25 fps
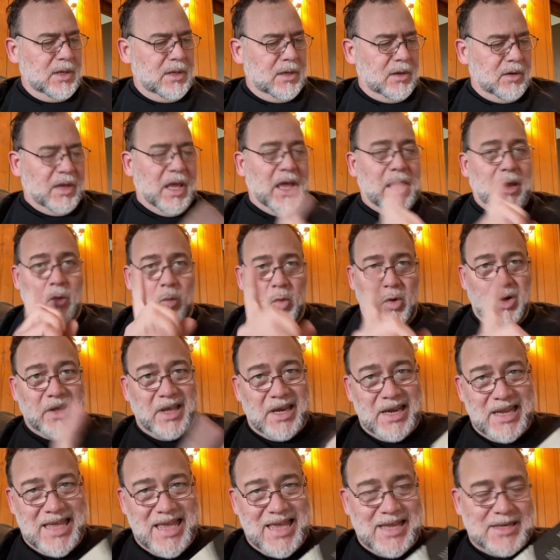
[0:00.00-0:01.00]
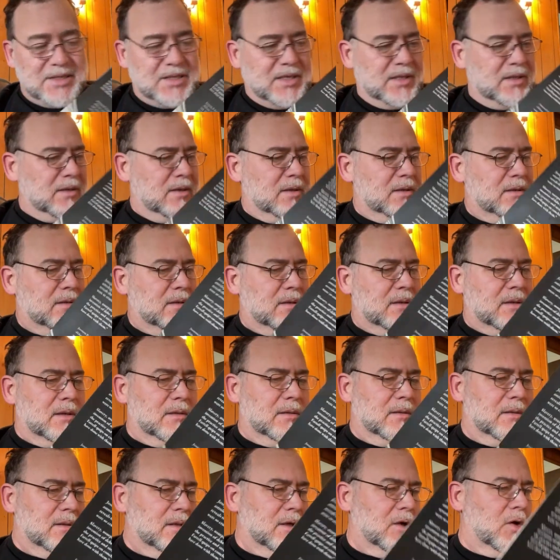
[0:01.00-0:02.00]
Okay, and we're going to get to
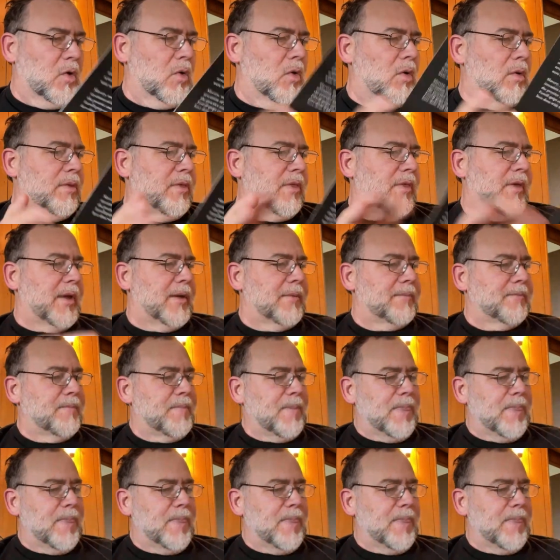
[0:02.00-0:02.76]
the gold thing.